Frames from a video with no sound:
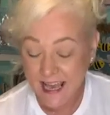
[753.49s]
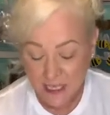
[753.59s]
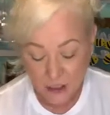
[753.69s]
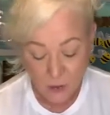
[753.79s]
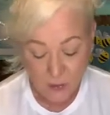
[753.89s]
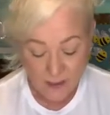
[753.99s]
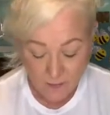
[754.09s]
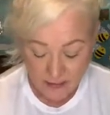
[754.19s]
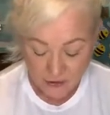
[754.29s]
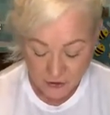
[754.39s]
and you want
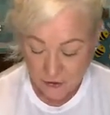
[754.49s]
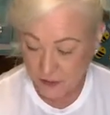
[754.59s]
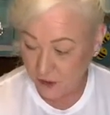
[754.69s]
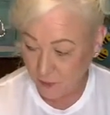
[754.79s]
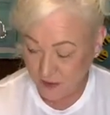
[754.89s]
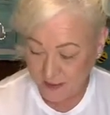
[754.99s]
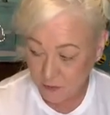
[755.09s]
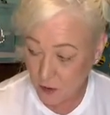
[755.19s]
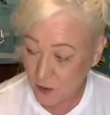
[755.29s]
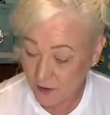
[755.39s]
to make sure that you put
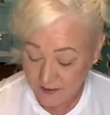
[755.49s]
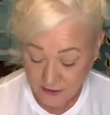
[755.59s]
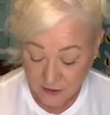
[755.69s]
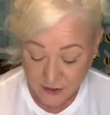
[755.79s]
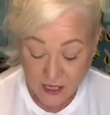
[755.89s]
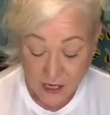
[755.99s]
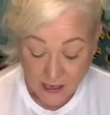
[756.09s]
some cornstarch